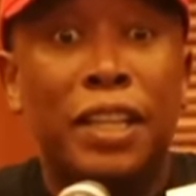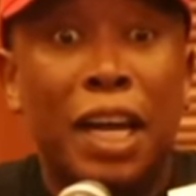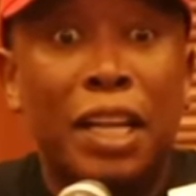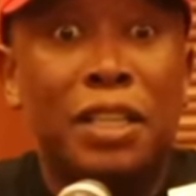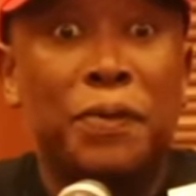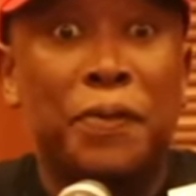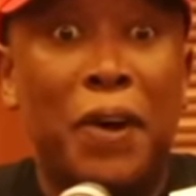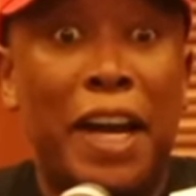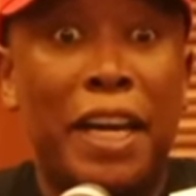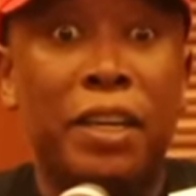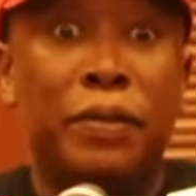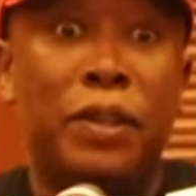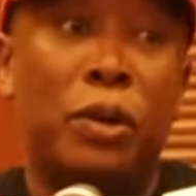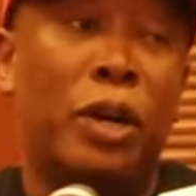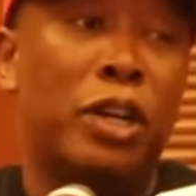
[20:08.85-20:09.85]
That's
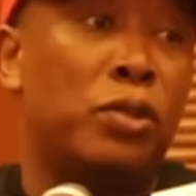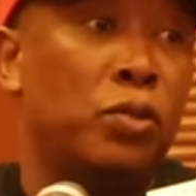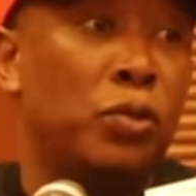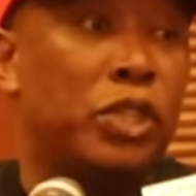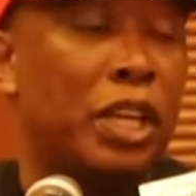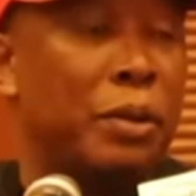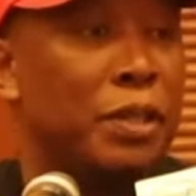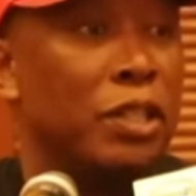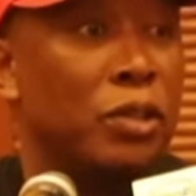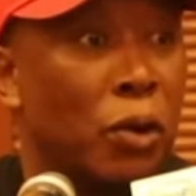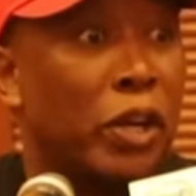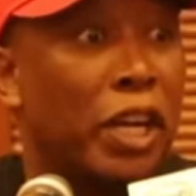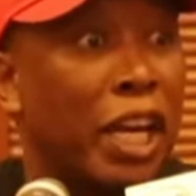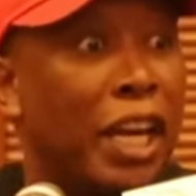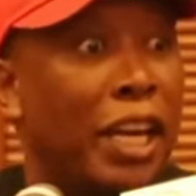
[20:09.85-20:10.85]
fine. If they want two terms, it's
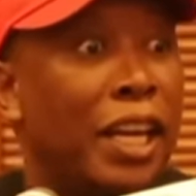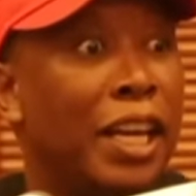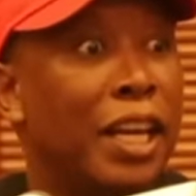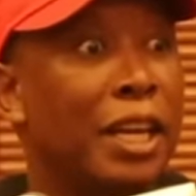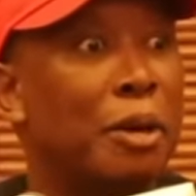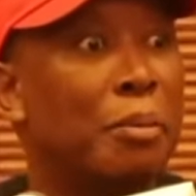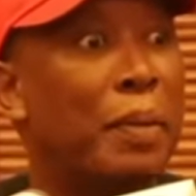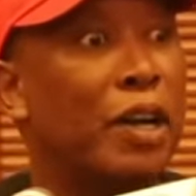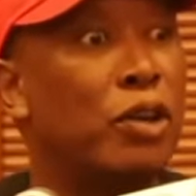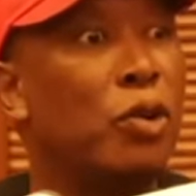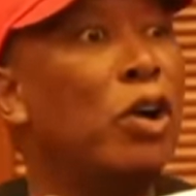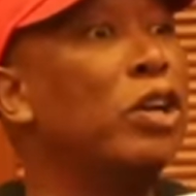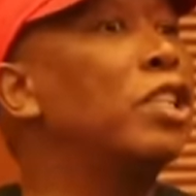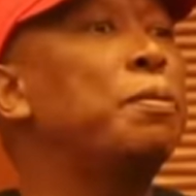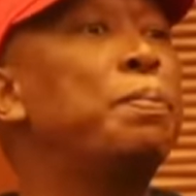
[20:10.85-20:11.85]
okay. But
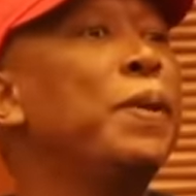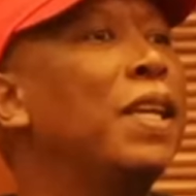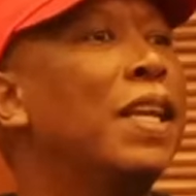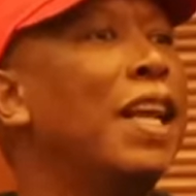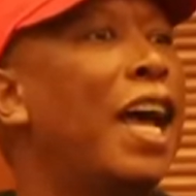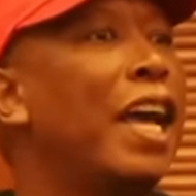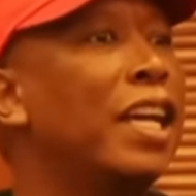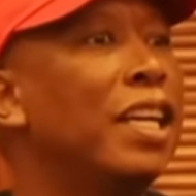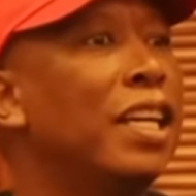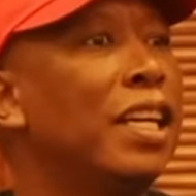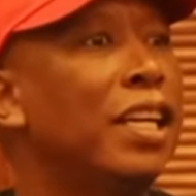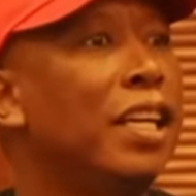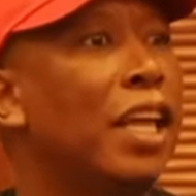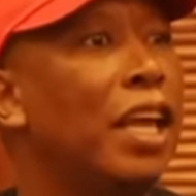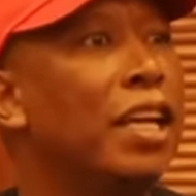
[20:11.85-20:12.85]
don't speak like
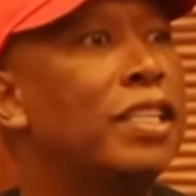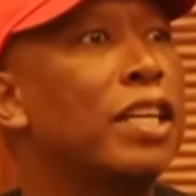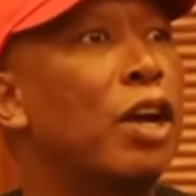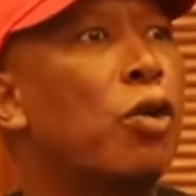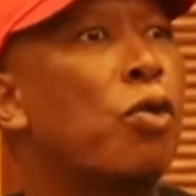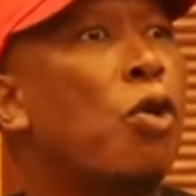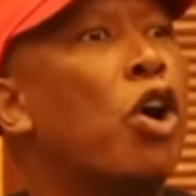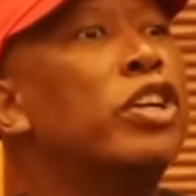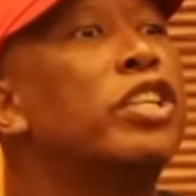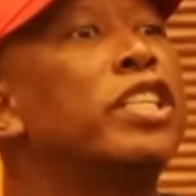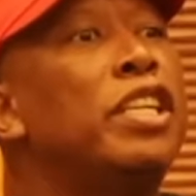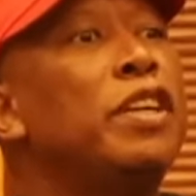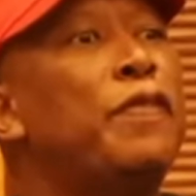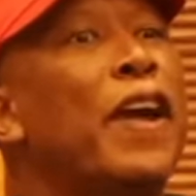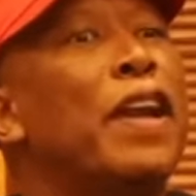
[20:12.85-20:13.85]
it's a
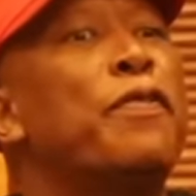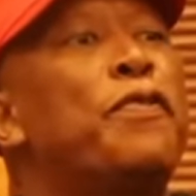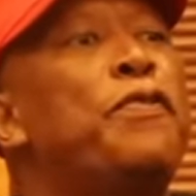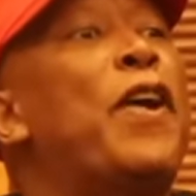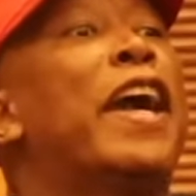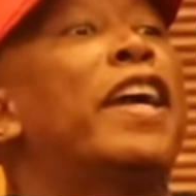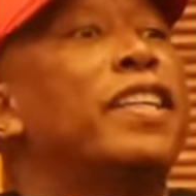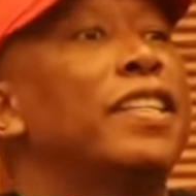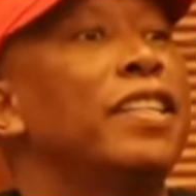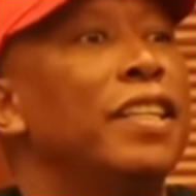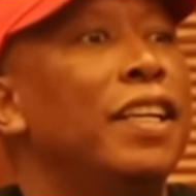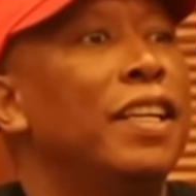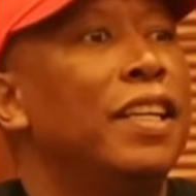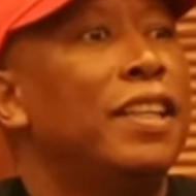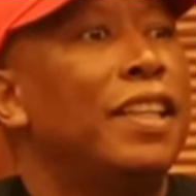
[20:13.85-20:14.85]
God given fact
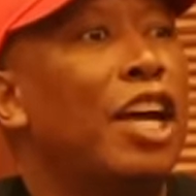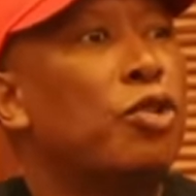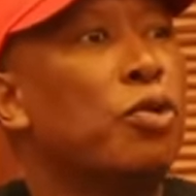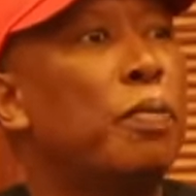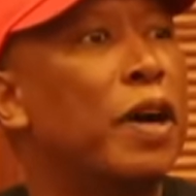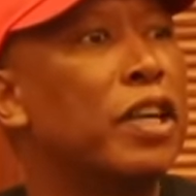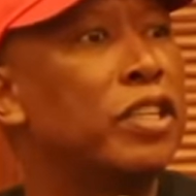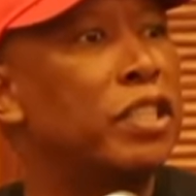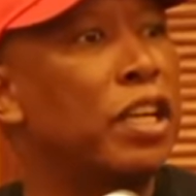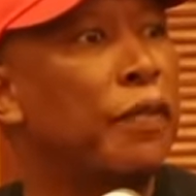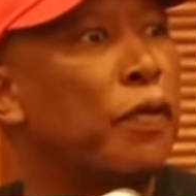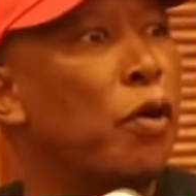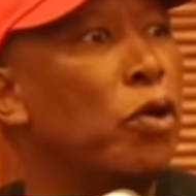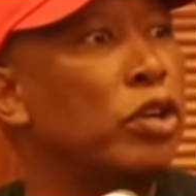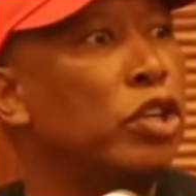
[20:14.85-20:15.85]
that we must
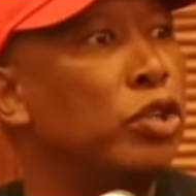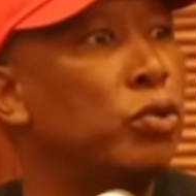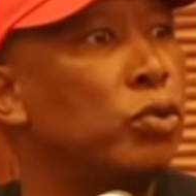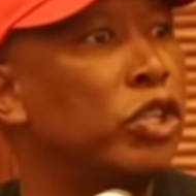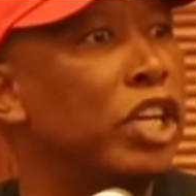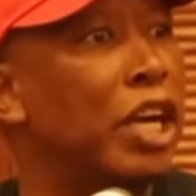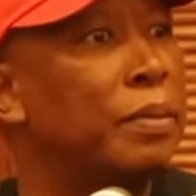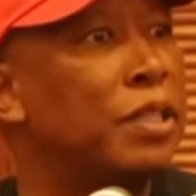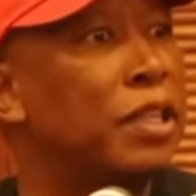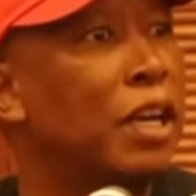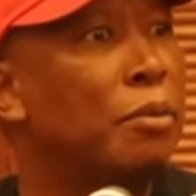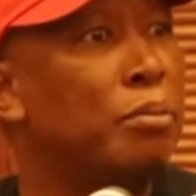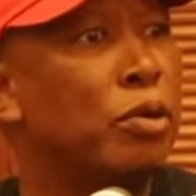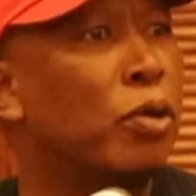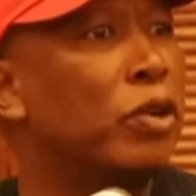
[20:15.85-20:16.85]
serve only two terms
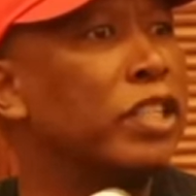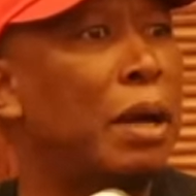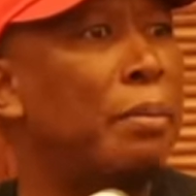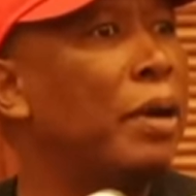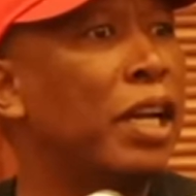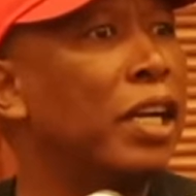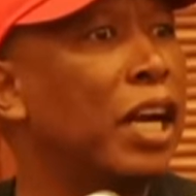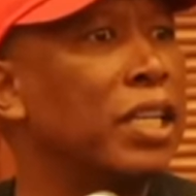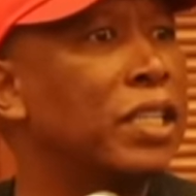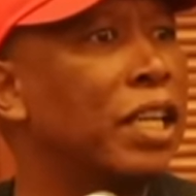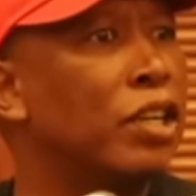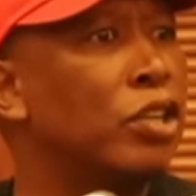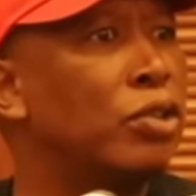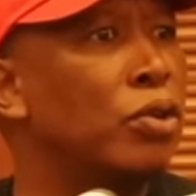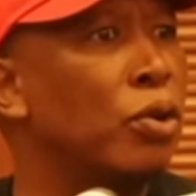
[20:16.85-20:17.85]
because America
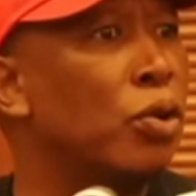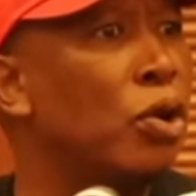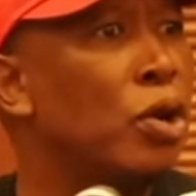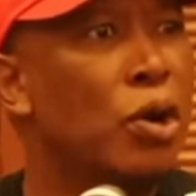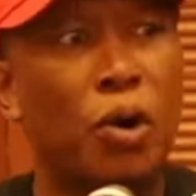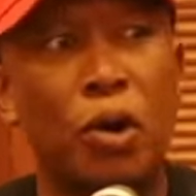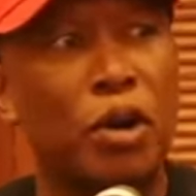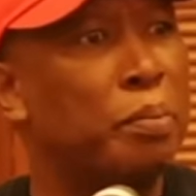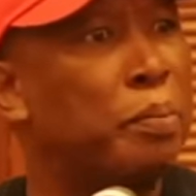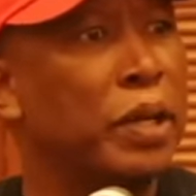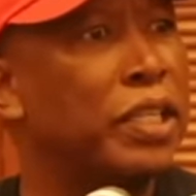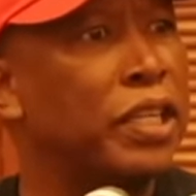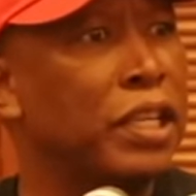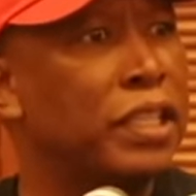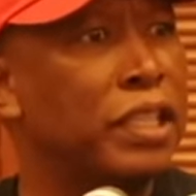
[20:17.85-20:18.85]
said so or
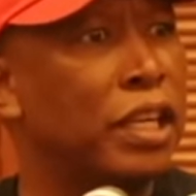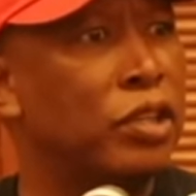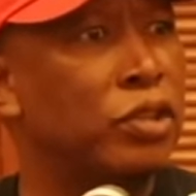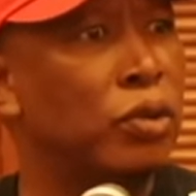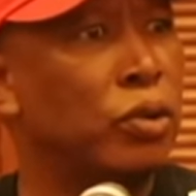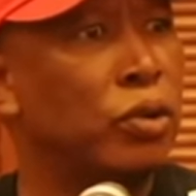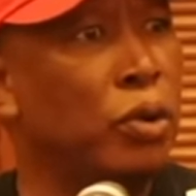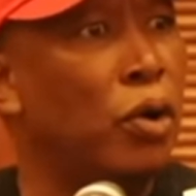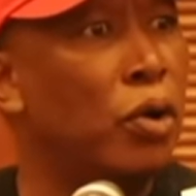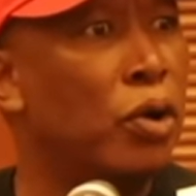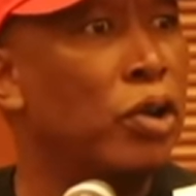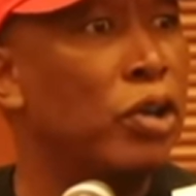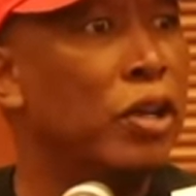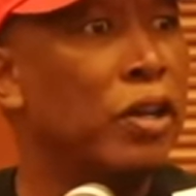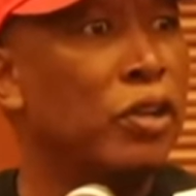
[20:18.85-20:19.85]
Britain said so.
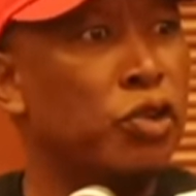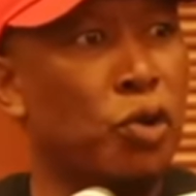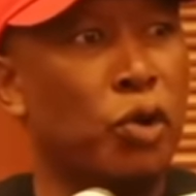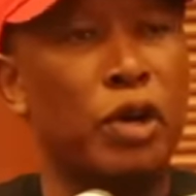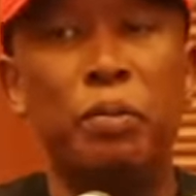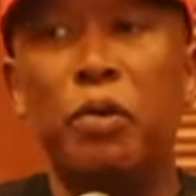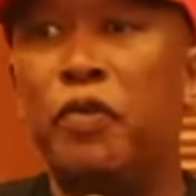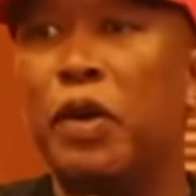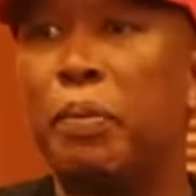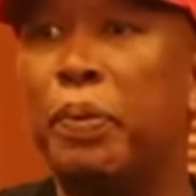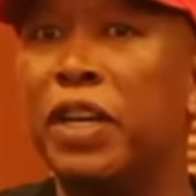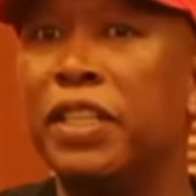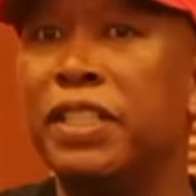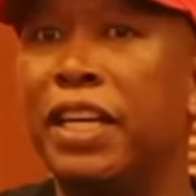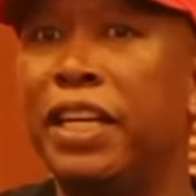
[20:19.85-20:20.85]
No. You remove a
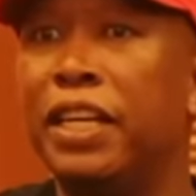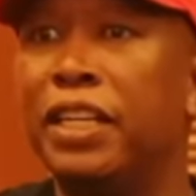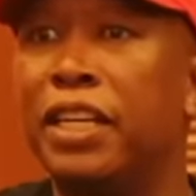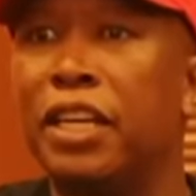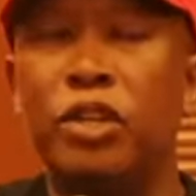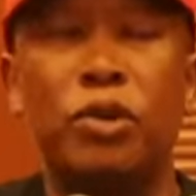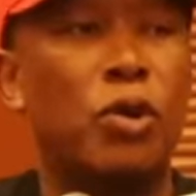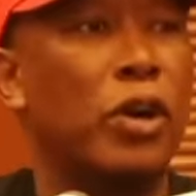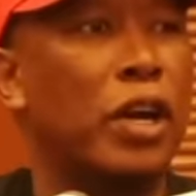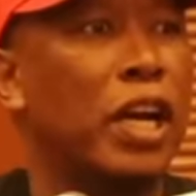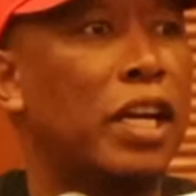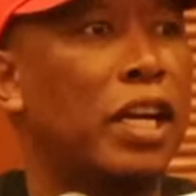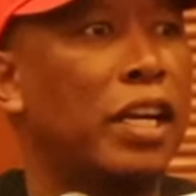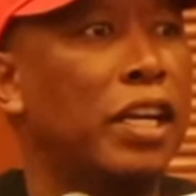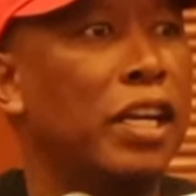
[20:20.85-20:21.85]
president in Guinea
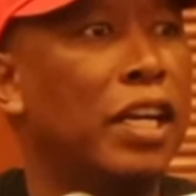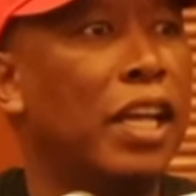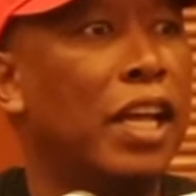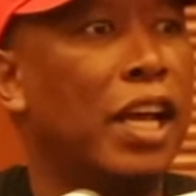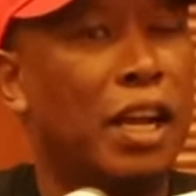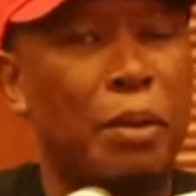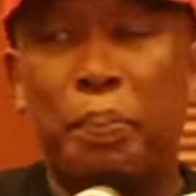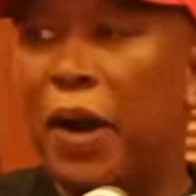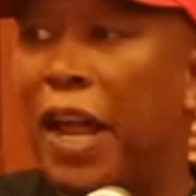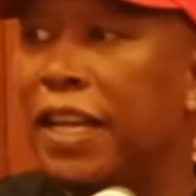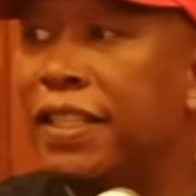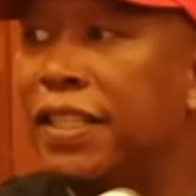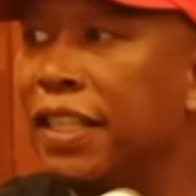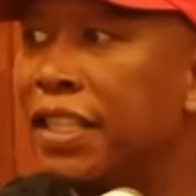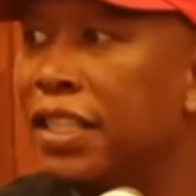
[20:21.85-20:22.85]
Conakry,
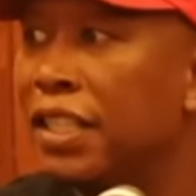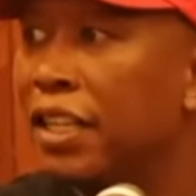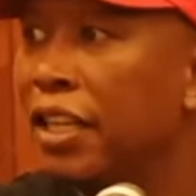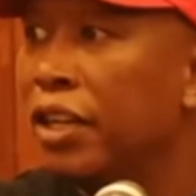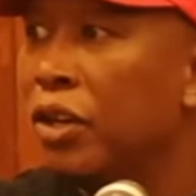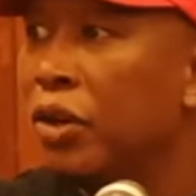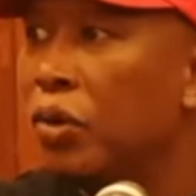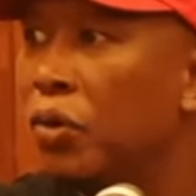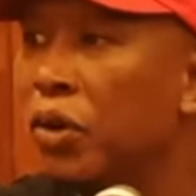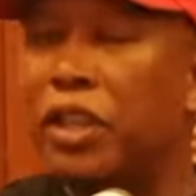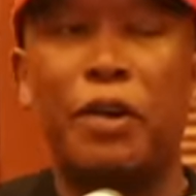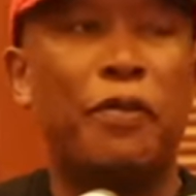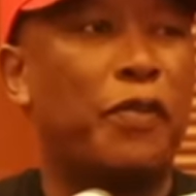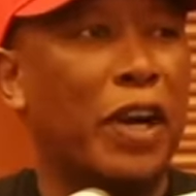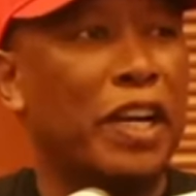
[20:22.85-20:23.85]
replace it
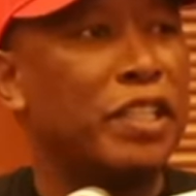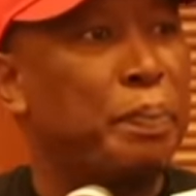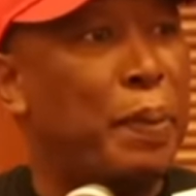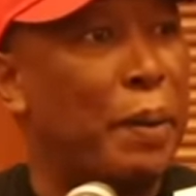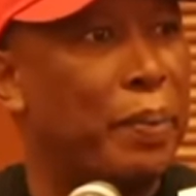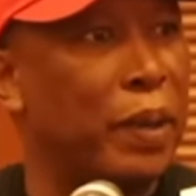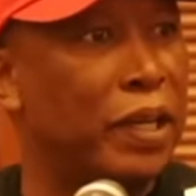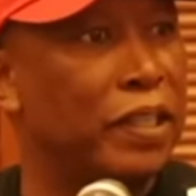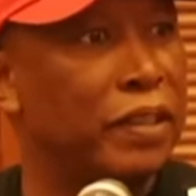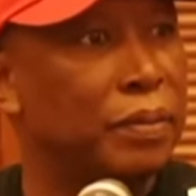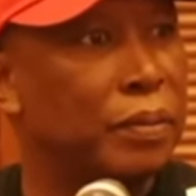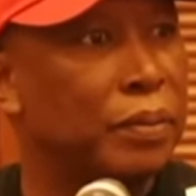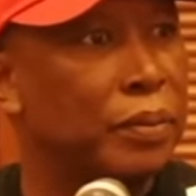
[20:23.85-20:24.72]
with a French puppet.